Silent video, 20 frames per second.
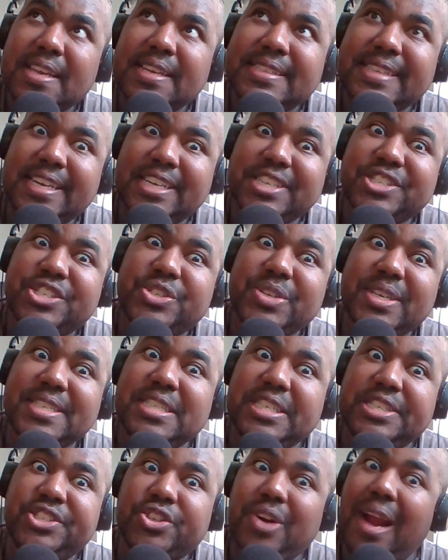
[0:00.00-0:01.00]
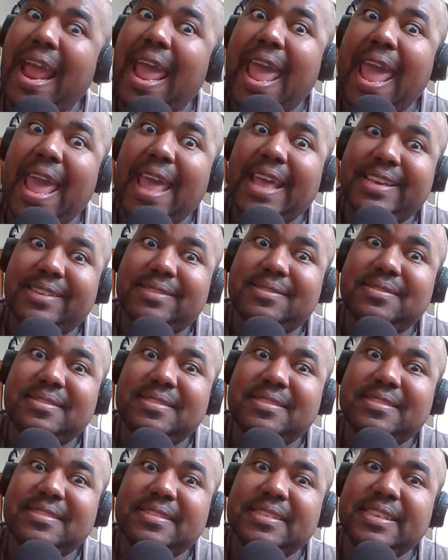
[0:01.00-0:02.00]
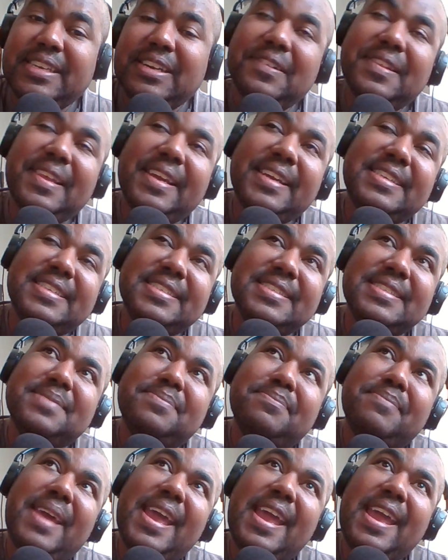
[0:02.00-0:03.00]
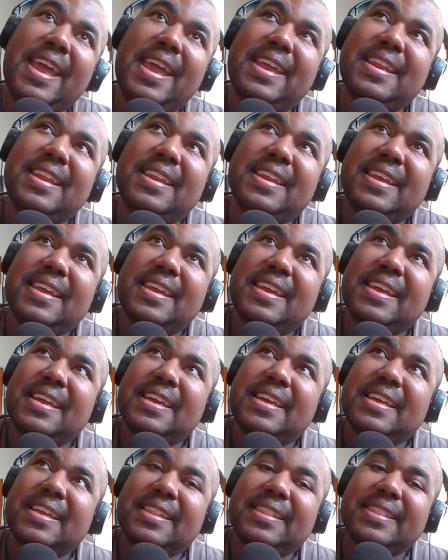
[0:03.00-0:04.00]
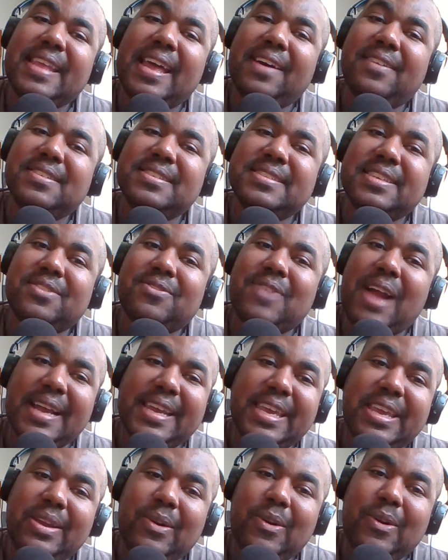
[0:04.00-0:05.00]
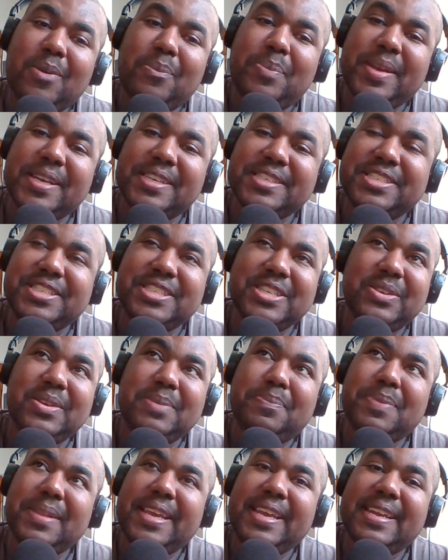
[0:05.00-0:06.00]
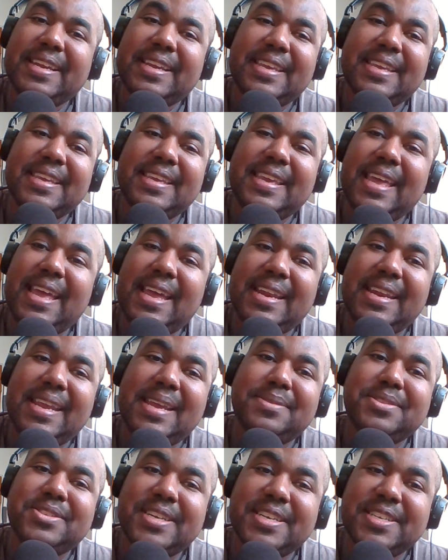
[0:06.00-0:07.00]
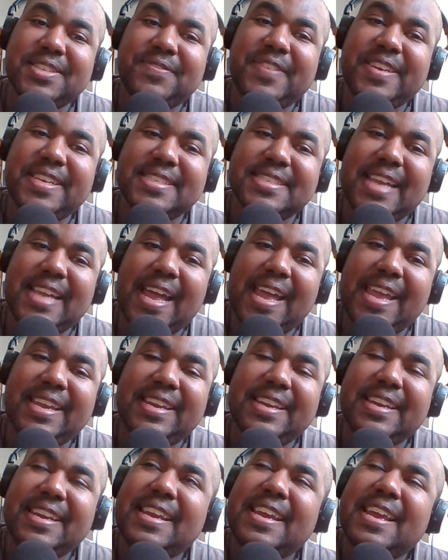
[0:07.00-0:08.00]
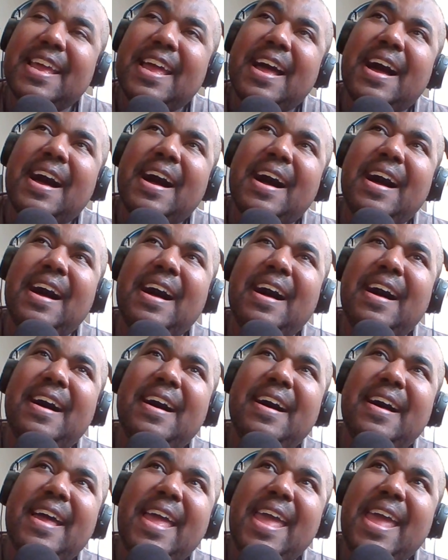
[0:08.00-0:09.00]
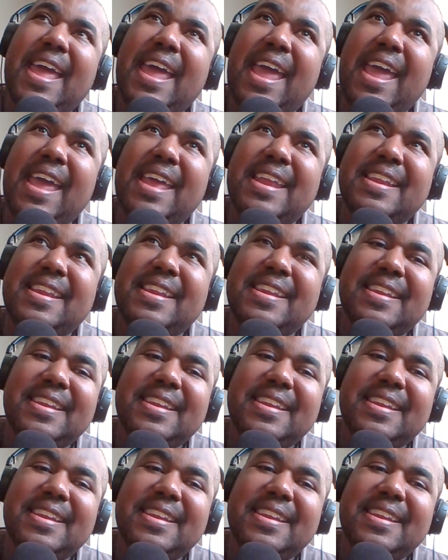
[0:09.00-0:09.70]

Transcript: that is dressed in drag. You know, like this is a man that was in Rocky Horror Picture Show. He played a goddamn transvestite. Uh and